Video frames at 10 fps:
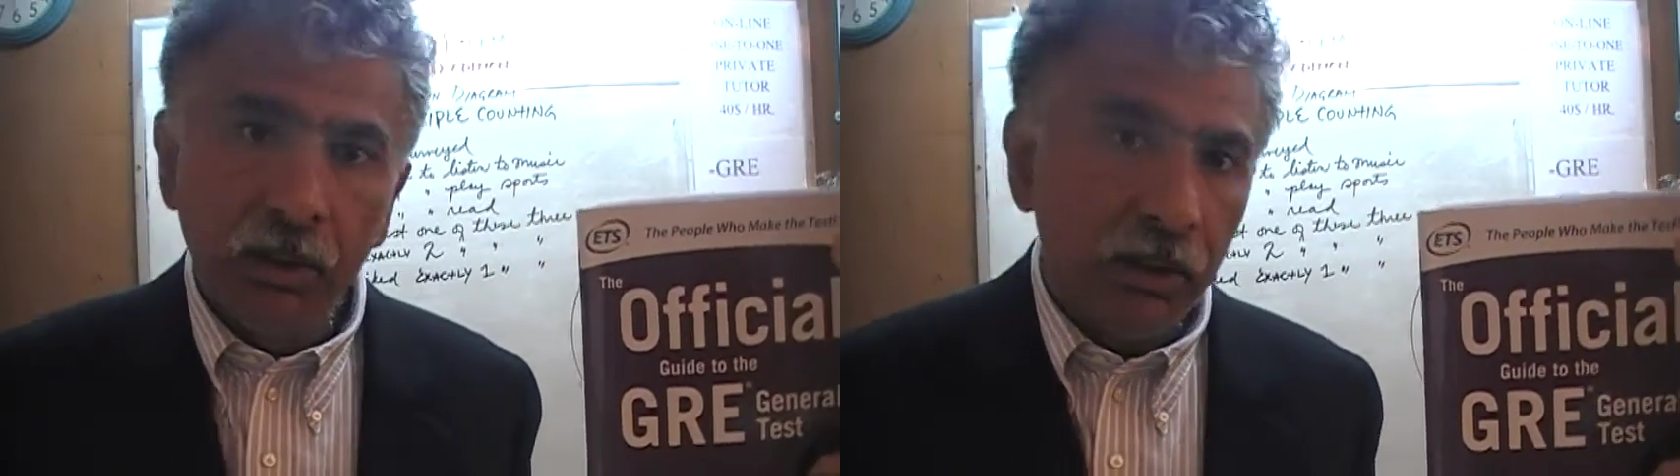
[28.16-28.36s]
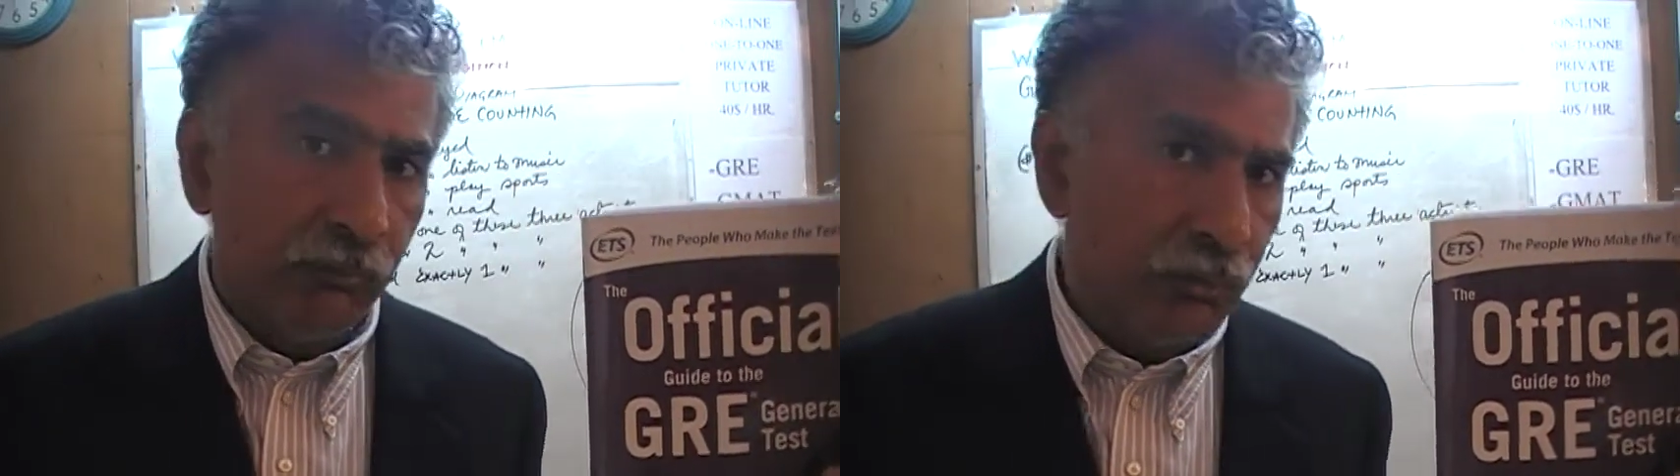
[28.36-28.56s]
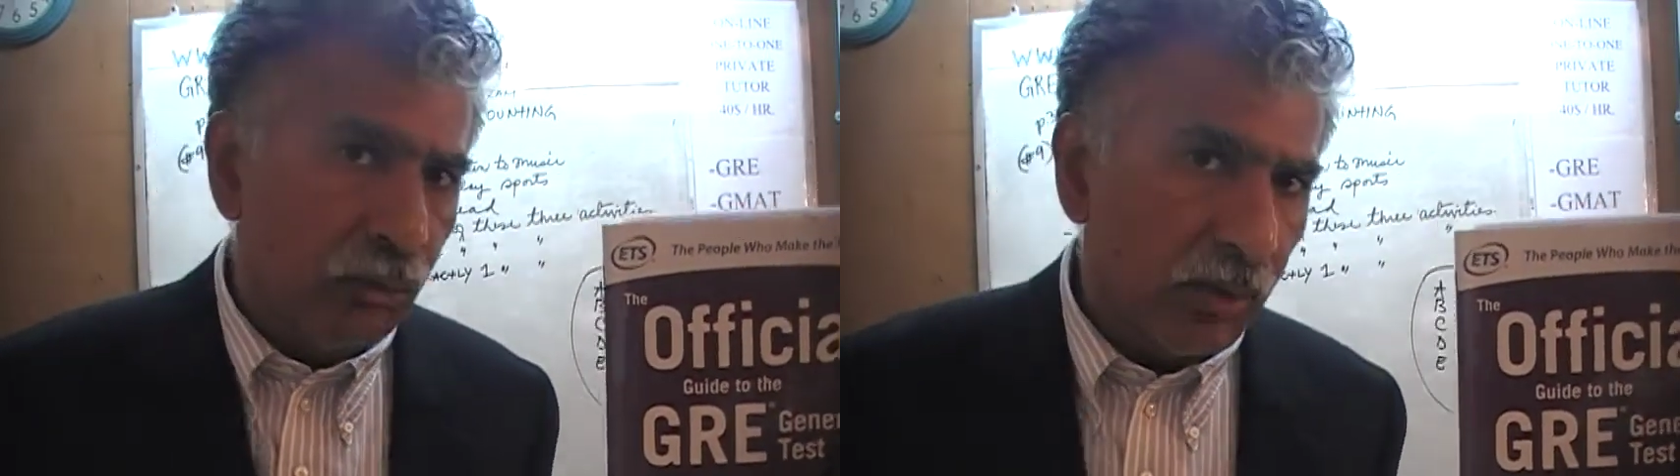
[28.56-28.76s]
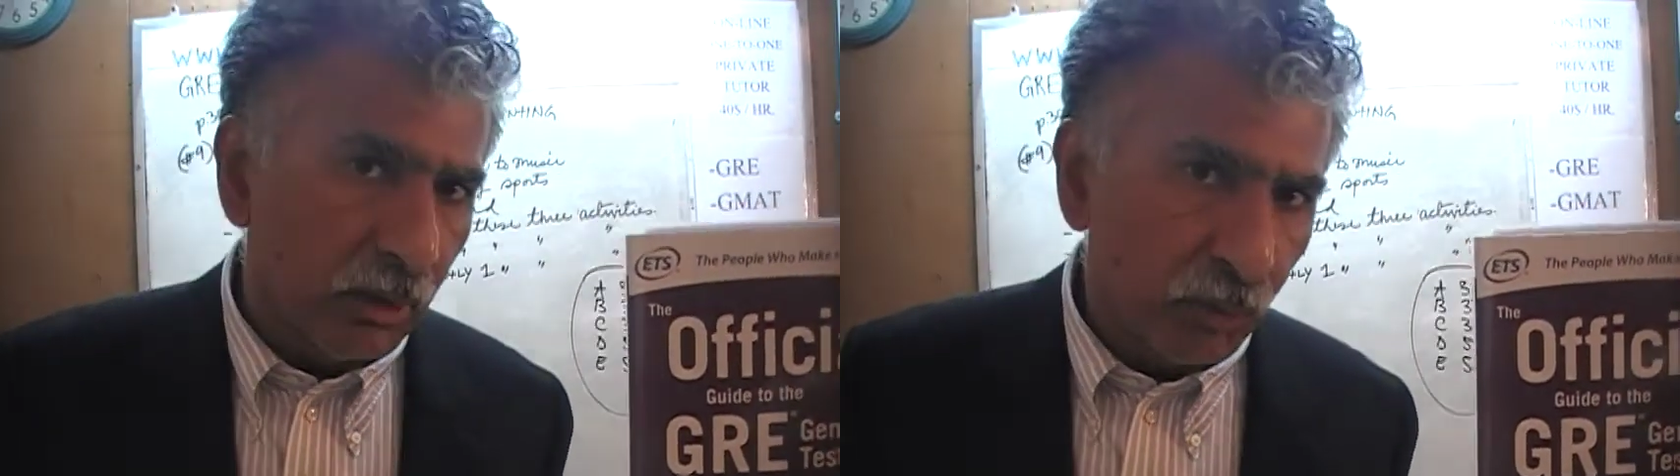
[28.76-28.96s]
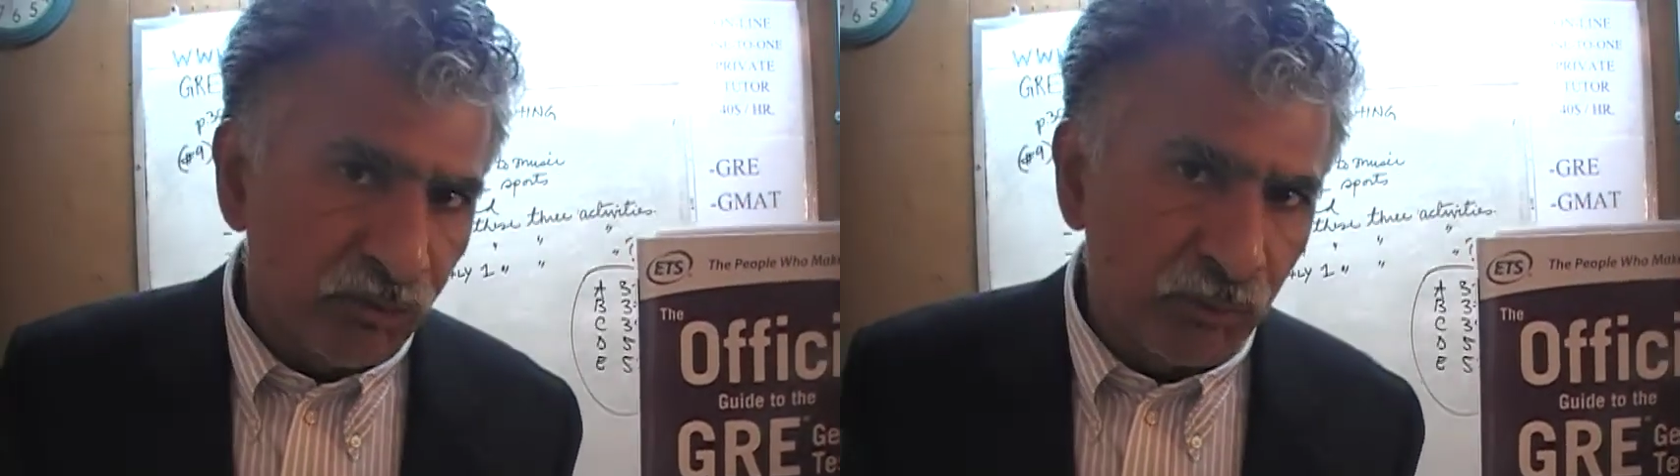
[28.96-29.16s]
If you do not
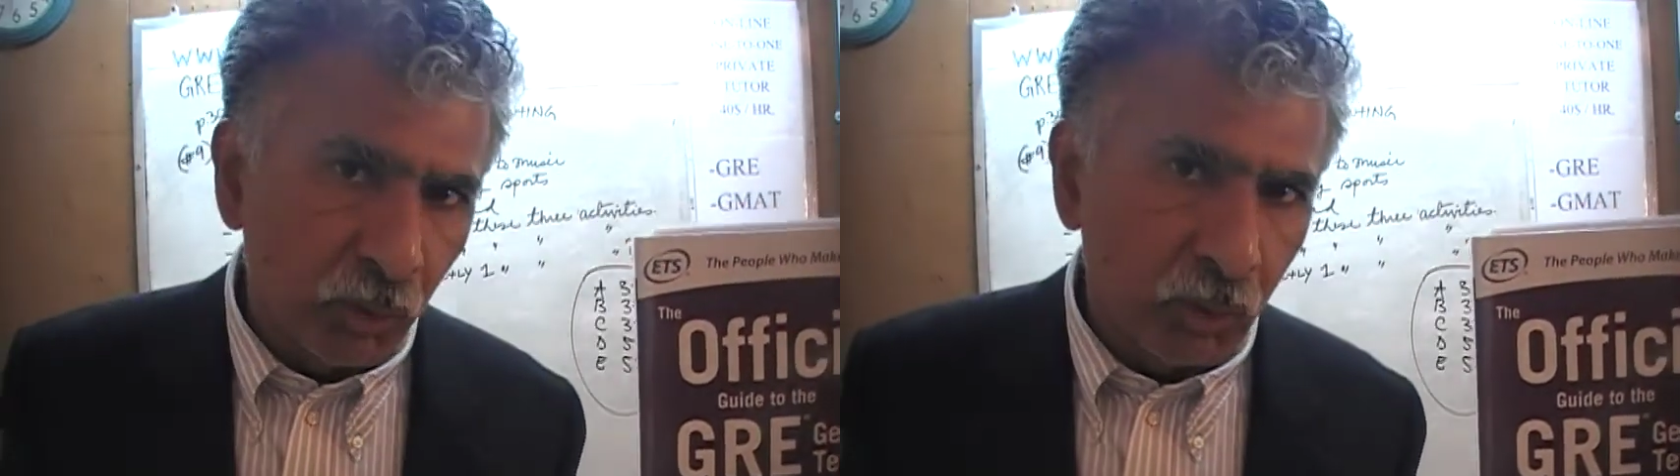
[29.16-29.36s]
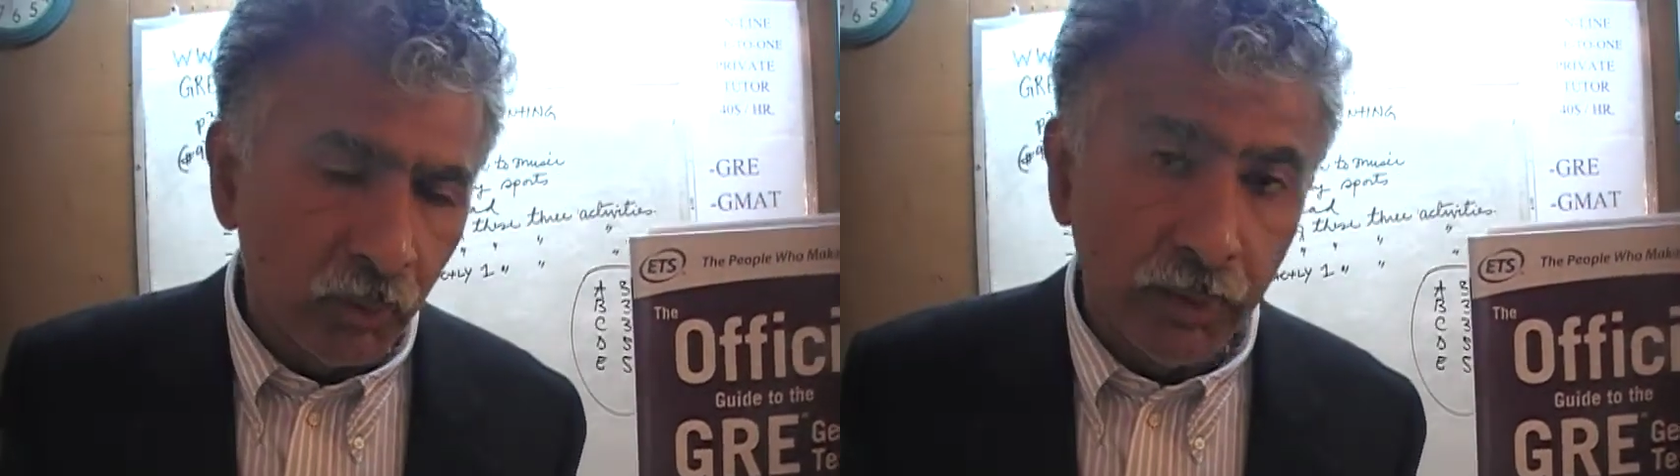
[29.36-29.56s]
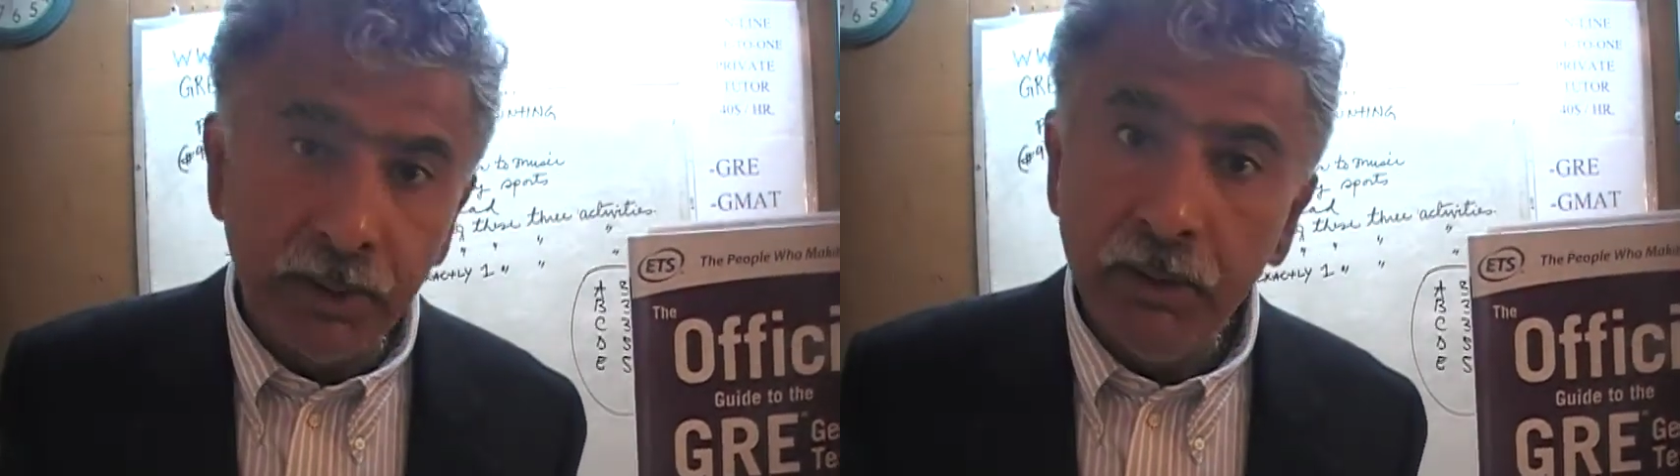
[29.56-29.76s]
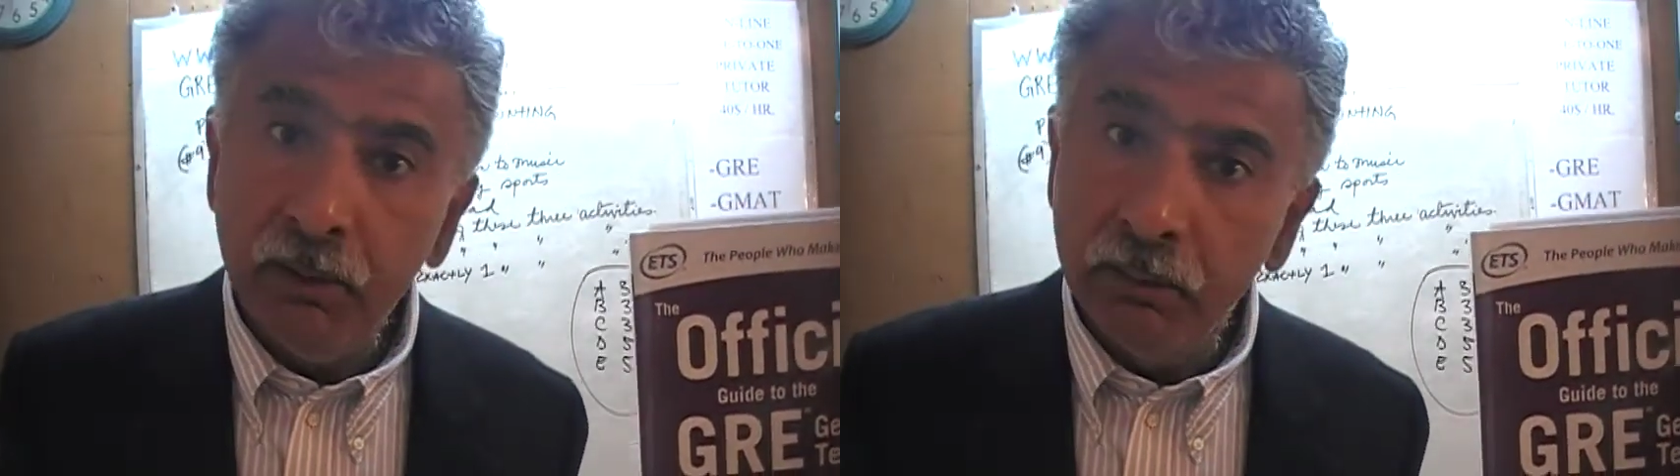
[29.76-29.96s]
own this book already,